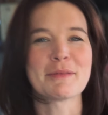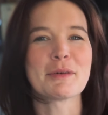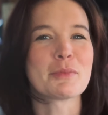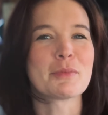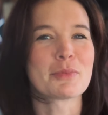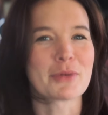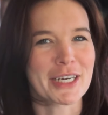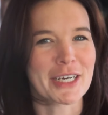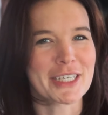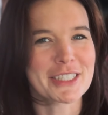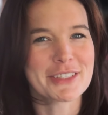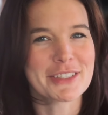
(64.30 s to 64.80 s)

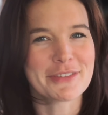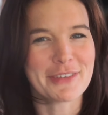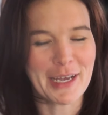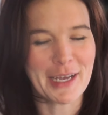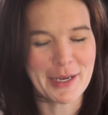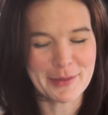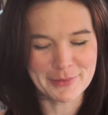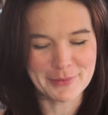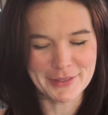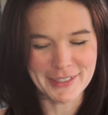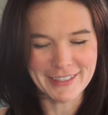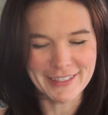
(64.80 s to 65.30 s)
brush
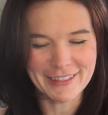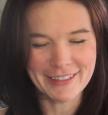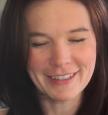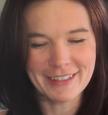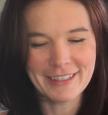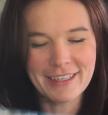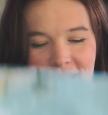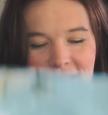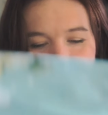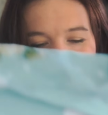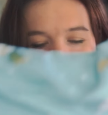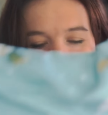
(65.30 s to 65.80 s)
fabric
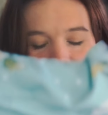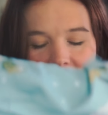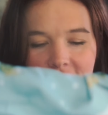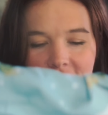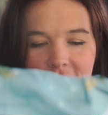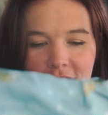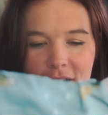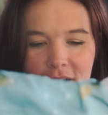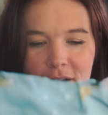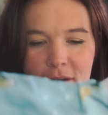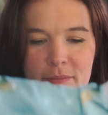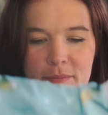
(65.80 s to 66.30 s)

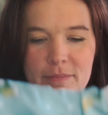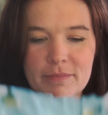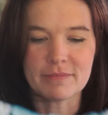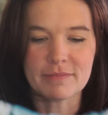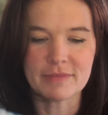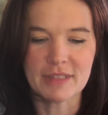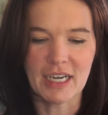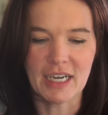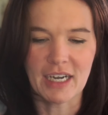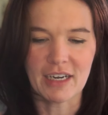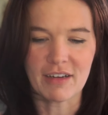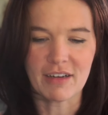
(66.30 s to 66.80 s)
that
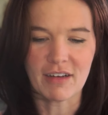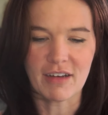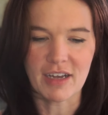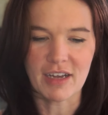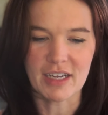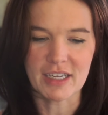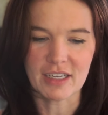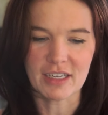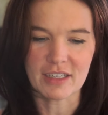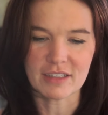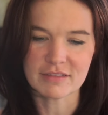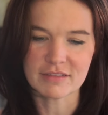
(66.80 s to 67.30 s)
I got.